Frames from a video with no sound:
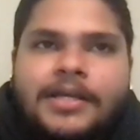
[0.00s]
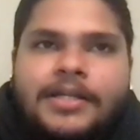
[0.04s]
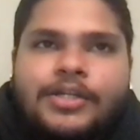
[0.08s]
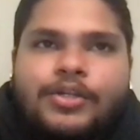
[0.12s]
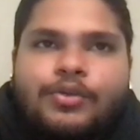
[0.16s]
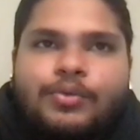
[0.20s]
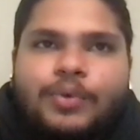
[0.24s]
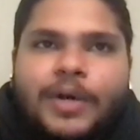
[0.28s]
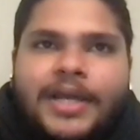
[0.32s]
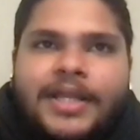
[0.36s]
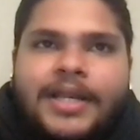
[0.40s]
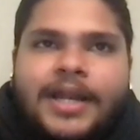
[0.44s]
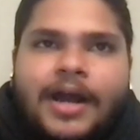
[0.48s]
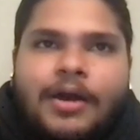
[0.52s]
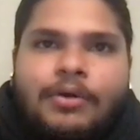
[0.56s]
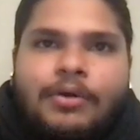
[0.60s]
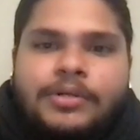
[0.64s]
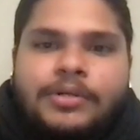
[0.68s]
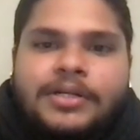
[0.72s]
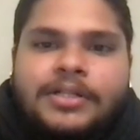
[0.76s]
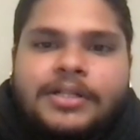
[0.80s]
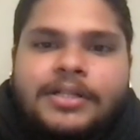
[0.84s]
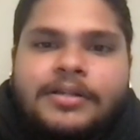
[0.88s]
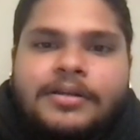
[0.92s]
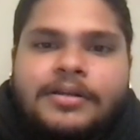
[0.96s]
Dwight
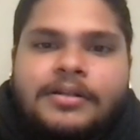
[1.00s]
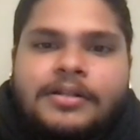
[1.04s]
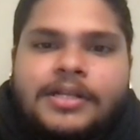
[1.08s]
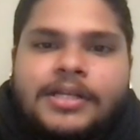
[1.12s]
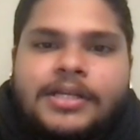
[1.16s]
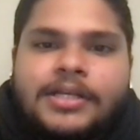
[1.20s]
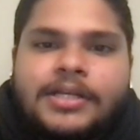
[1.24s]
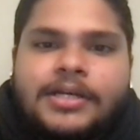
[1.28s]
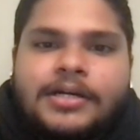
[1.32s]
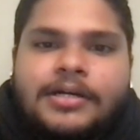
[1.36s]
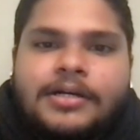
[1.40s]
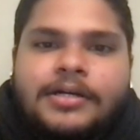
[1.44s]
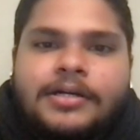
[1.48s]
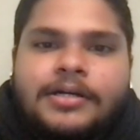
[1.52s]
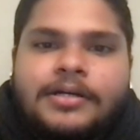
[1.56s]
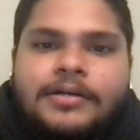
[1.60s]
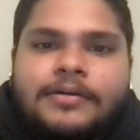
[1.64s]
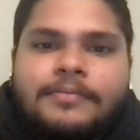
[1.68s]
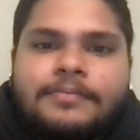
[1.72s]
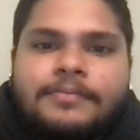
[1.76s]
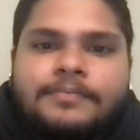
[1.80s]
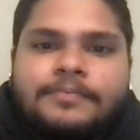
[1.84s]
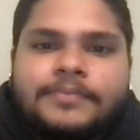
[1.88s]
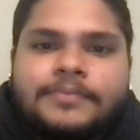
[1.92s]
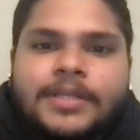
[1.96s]
Howard literally
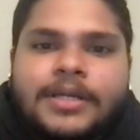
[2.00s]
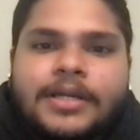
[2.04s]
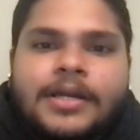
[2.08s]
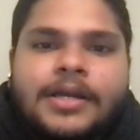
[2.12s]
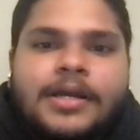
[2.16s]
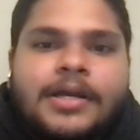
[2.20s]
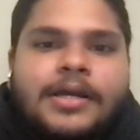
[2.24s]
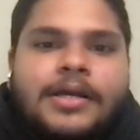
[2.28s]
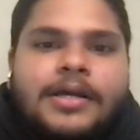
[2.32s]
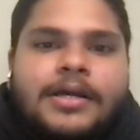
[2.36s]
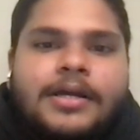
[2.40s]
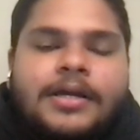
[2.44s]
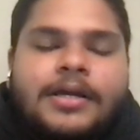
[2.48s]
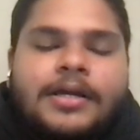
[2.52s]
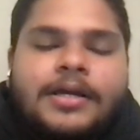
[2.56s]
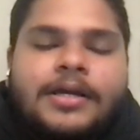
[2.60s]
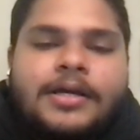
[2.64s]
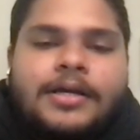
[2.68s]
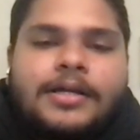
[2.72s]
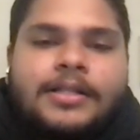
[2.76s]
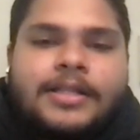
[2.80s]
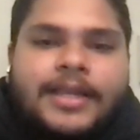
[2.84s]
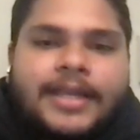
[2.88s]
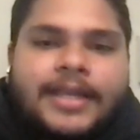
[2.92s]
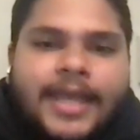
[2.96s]
um,
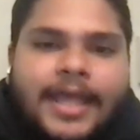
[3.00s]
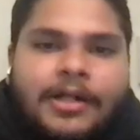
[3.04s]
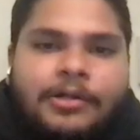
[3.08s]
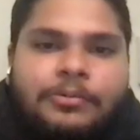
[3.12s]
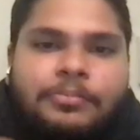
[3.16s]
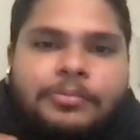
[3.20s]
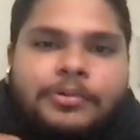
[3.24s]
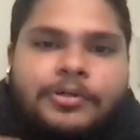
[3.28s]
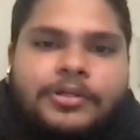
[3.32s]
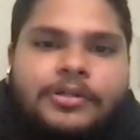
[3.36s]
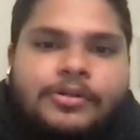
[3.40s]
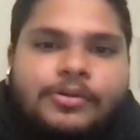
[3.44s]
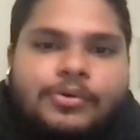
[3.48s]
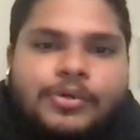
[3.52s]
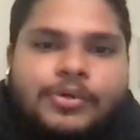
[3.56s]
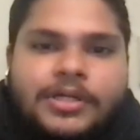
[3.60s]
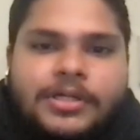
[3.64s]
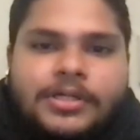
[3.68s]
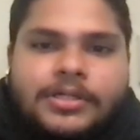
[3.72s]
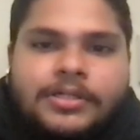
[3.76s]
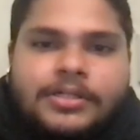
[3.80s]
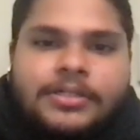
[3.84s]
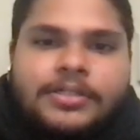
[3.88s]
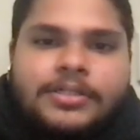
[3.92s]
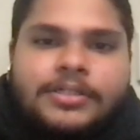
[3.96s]
like elbowed
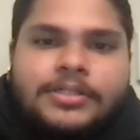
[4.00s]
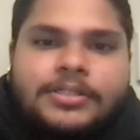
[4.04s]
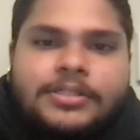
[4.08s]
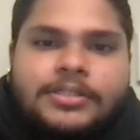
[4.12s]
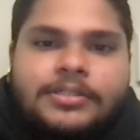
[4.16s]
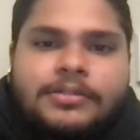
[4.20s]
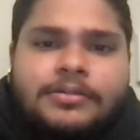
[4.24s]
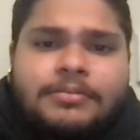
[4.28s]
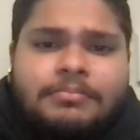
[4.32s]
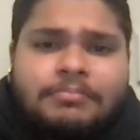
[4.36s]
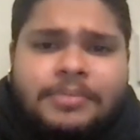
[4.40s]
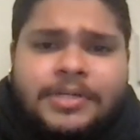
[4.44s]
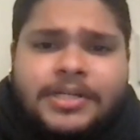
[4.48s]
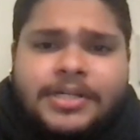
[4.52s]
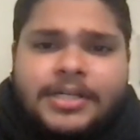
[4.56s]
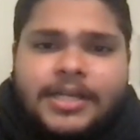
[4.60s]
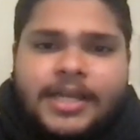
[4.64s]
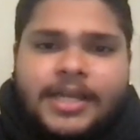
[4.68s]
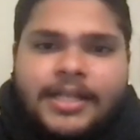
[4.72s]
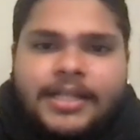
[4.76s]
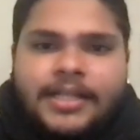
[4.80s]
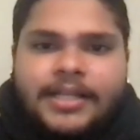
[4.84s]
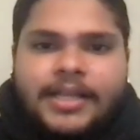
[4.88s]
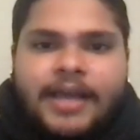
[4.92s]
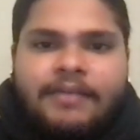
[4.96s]
Luka because
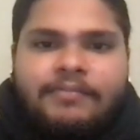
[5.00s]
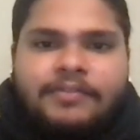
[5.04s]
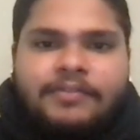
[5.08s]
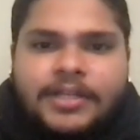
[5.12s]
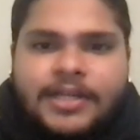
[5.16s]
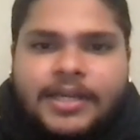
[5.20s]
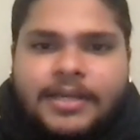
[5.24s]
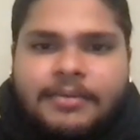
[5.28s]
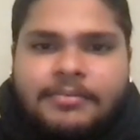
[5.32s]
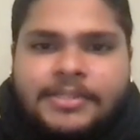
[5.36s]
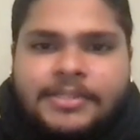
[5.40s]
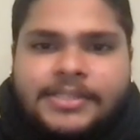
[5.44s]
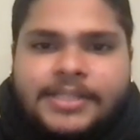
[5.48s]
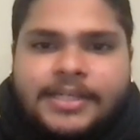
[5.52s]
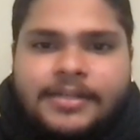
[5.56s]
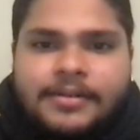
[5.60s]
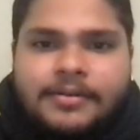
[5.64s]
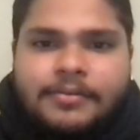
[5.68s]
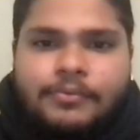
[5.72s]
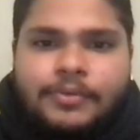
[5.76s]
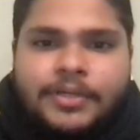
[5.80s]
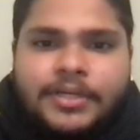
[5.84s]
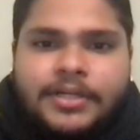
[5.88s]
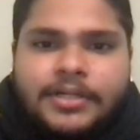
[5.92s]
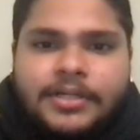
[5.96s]
and then after the game he said
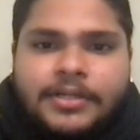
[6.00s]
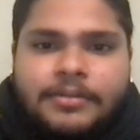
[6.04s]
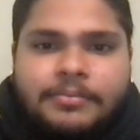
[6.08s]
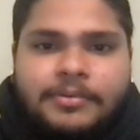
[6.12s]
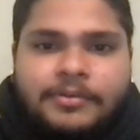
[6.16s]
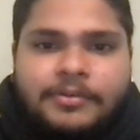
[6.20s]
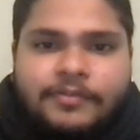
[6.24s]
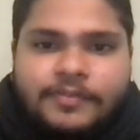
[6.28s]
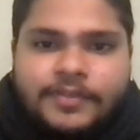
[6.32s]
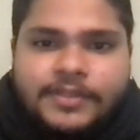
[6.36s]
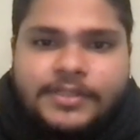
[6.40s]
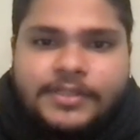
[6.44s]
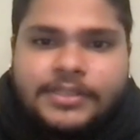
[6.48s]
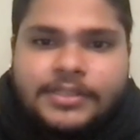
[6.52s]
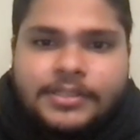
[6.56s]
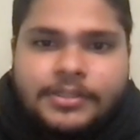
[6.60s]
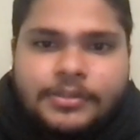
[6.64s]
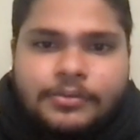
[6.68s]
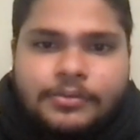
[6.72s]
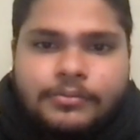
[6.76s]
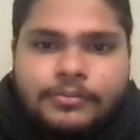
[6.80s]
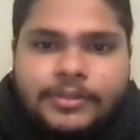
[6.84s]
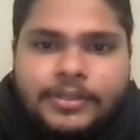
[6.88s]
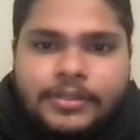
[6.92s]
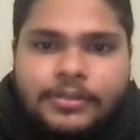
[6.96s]
we're gonna be
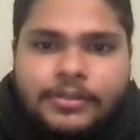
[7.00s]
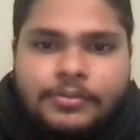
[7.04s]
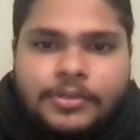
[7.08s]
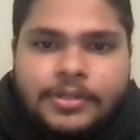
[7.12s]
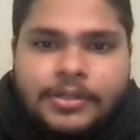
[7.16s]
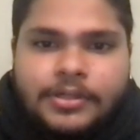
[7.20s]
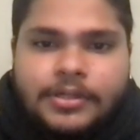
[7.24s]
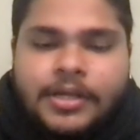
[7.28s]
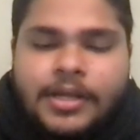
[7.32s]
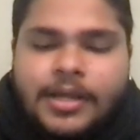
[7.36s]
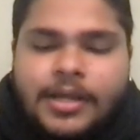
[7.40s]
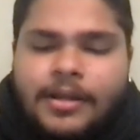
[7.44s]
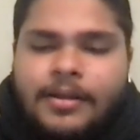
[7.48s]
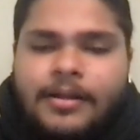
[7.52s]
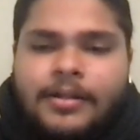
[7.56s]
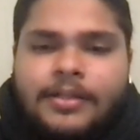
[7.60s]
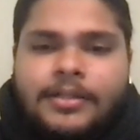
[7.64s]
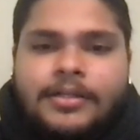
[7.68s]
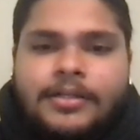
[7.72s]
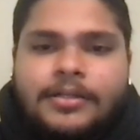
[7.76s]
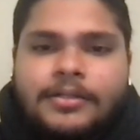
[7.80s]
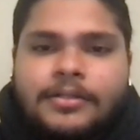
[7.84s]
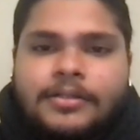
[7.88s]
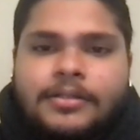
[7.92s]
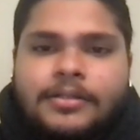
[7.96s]
physical with Luka.
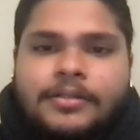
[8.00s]
The